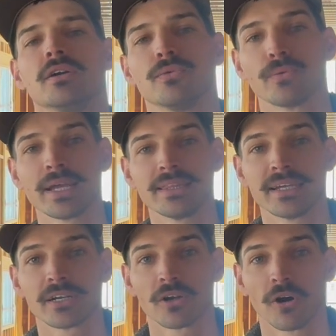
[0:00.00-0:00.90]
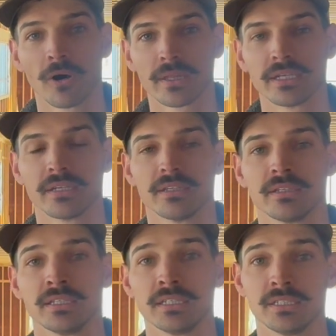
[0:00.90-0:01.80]
right there on
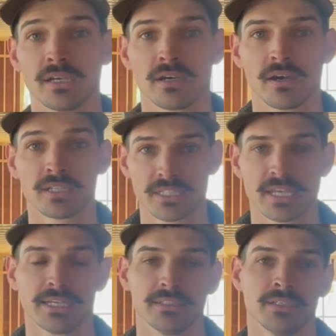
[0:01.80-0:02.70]
site.